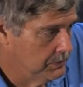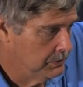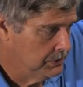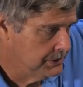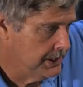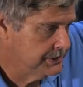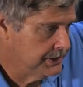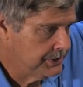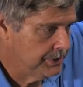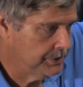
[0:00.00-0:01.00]
says that
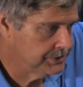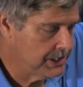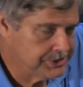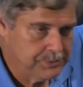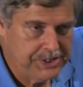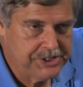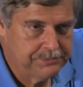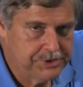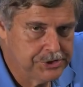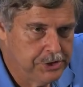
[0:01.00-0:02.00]
theirs has a range of
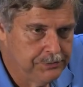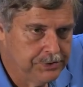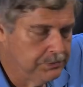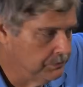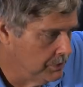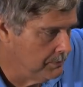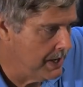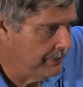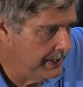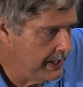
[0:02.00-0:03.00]
just over a mile
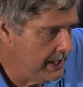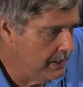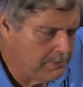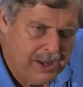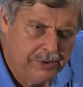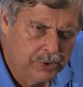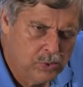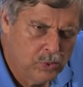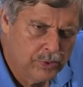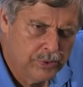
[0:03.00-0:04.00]
and a
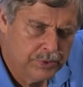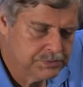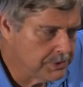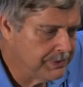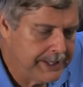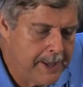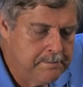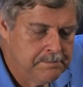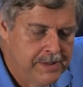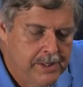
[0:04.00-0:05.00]
quarter, something like that.
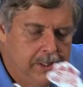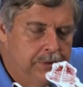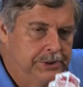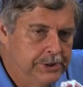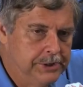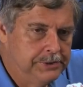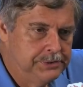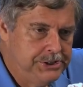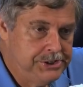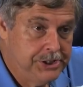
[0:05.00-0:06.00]
The
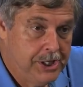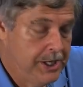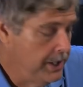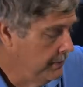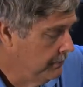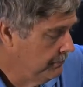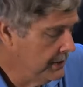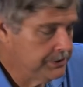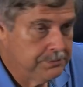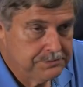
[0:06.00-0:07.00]
DJI
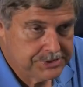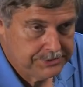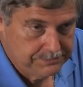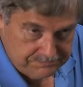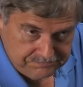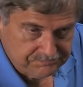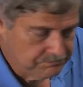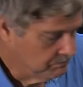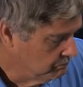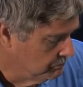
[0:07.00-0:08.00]
Phantoms,
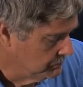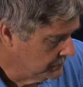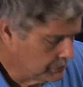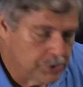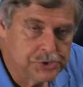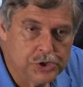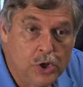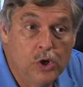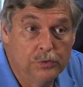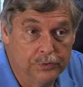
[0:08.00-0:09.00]
it goes
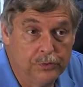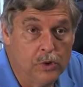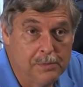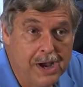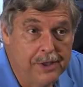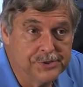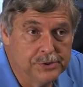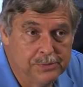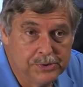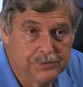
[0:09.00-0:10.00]
over 4 miles,
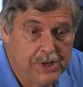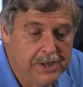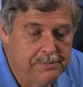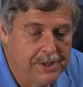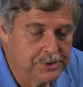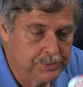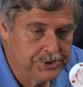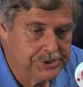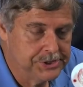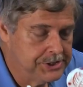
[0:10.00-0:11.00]
almost 5 miles with
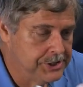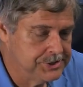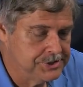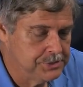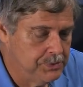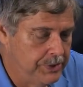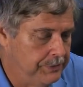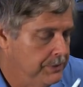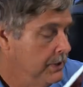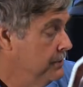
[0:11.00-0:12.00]
this antenna system on it.
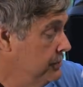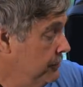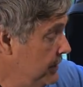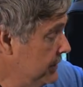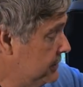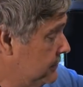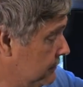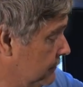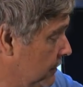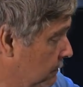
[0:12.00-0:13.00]
So that's
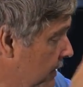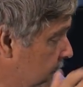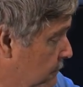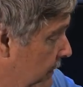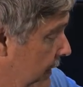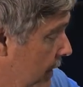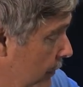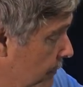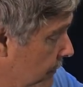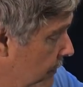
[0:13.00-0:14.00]
a plus. But however,